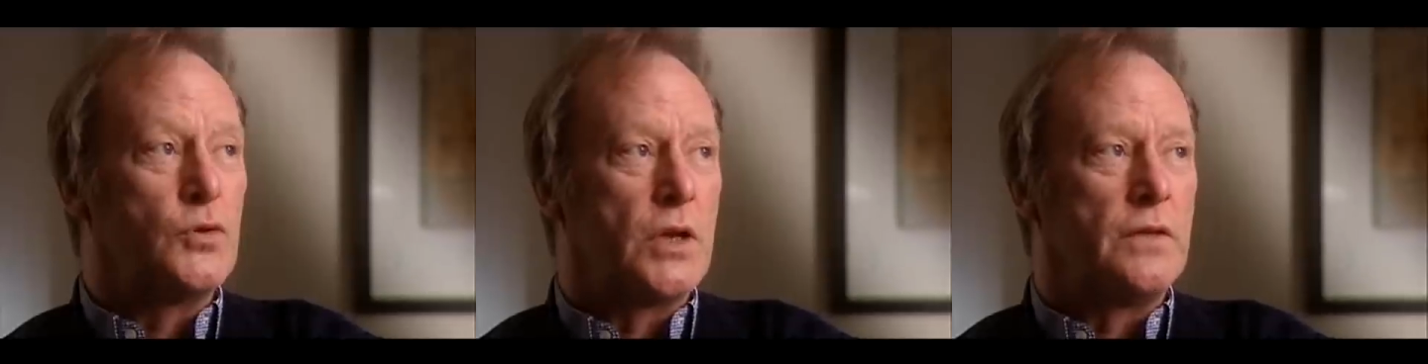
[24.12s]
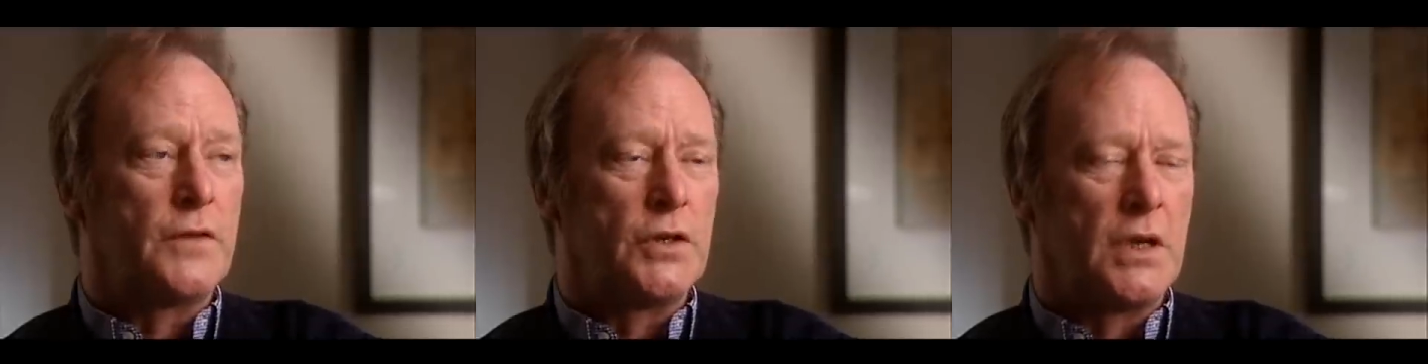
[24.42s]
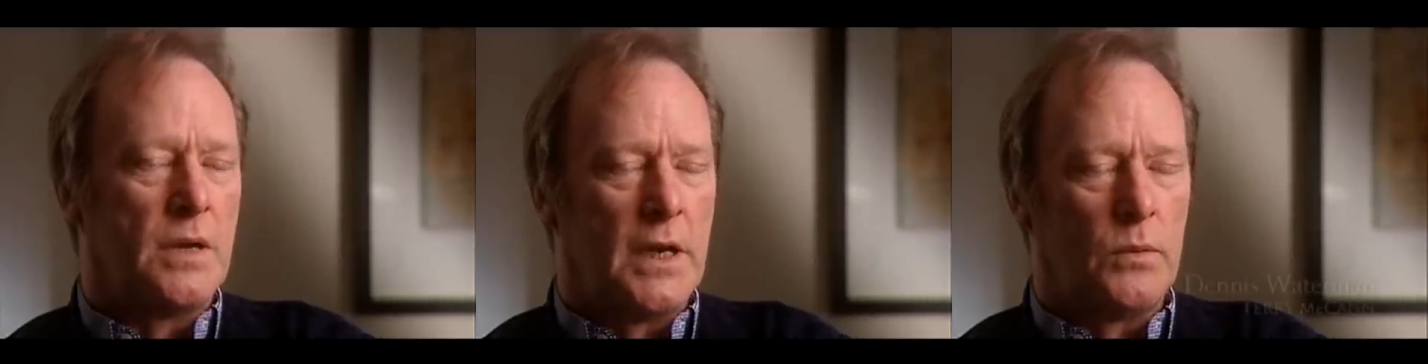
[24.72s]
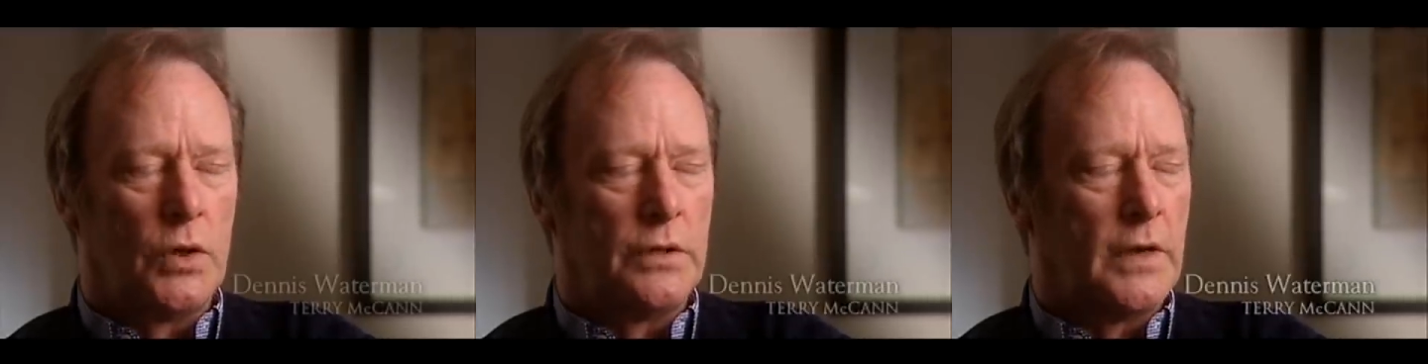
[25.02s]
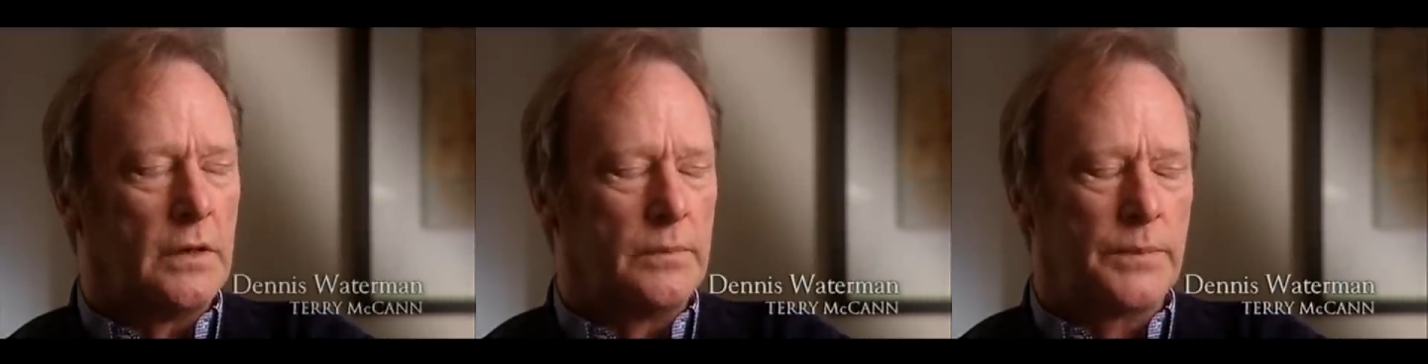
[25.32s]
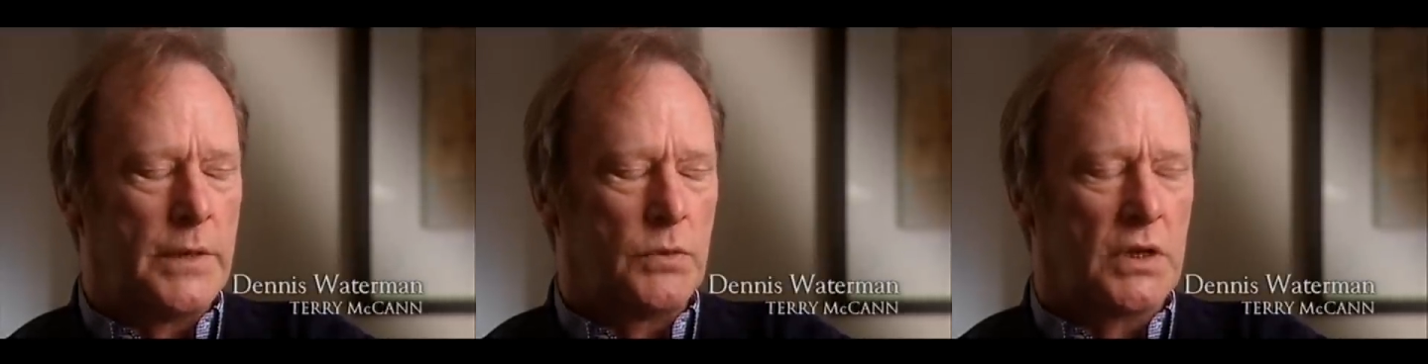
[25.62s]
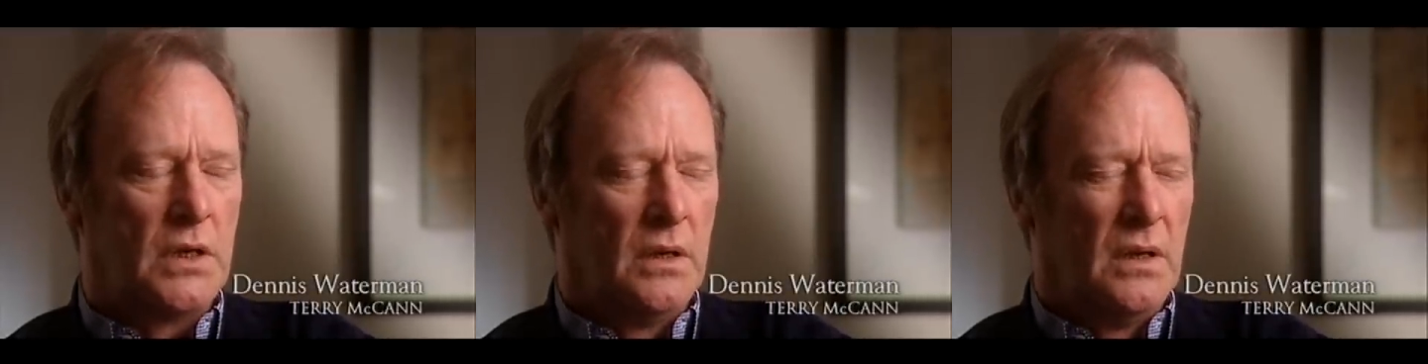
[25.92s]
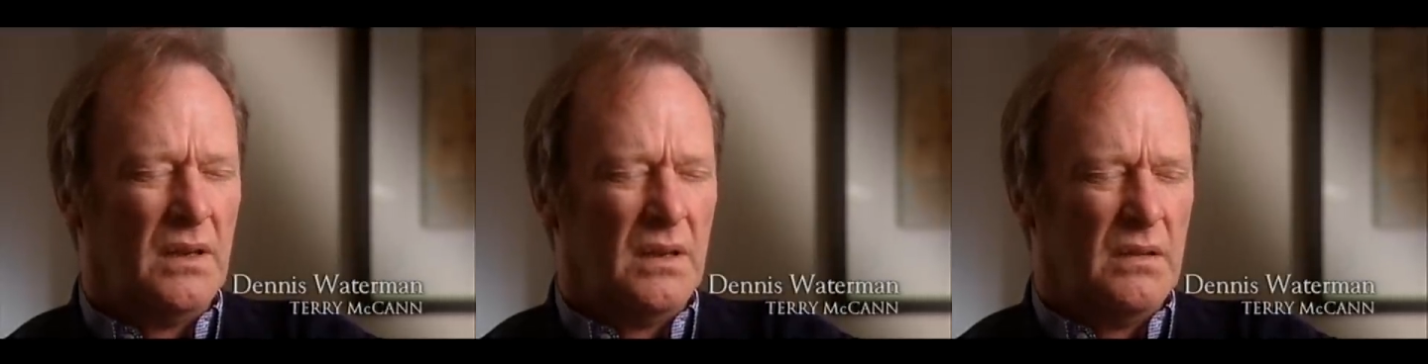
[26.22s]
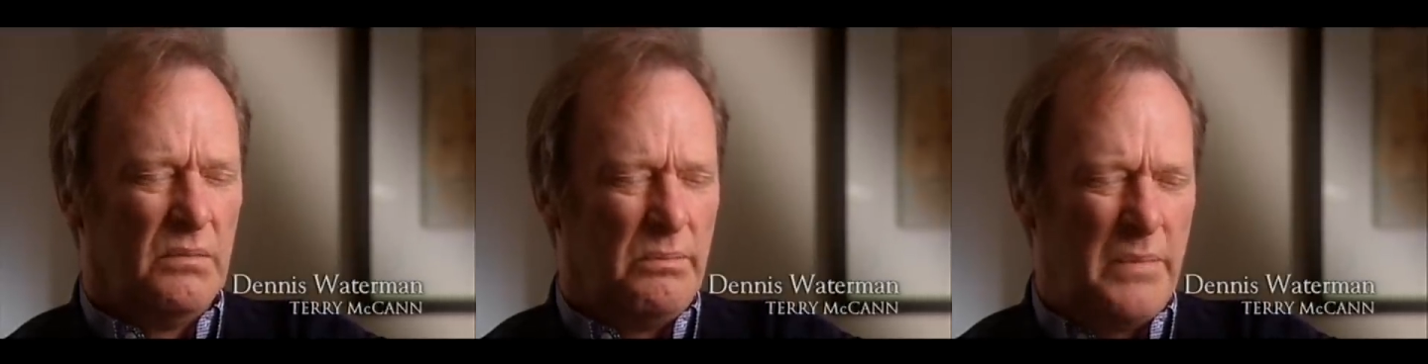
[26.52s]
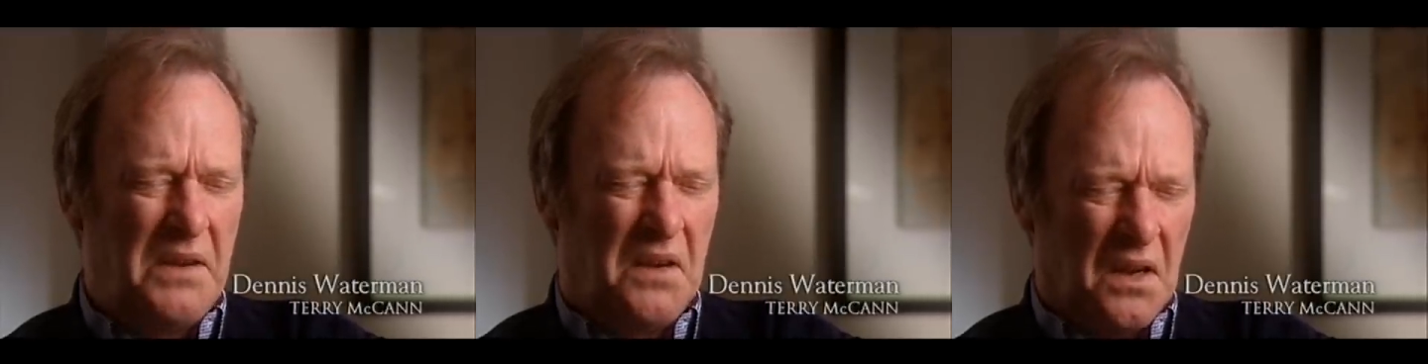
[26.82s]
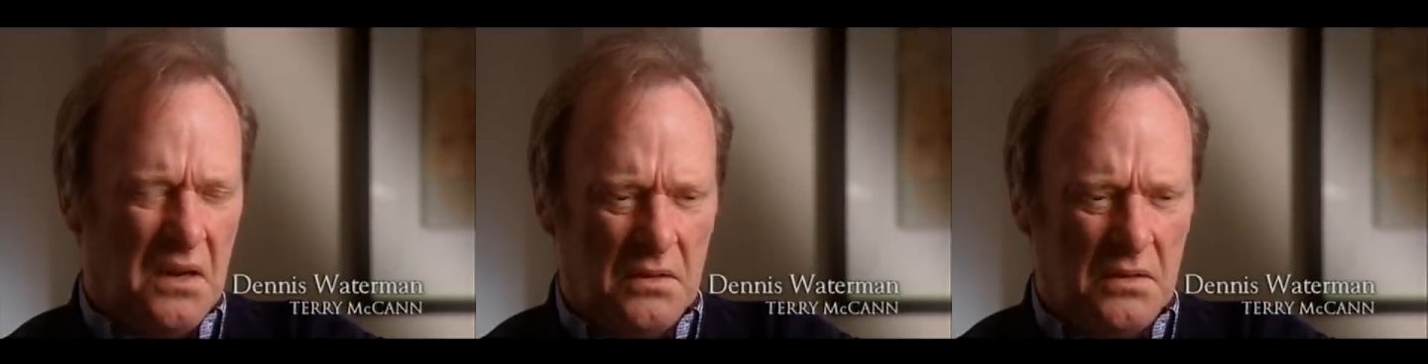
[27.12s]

also the first time that word of it. People said, minder?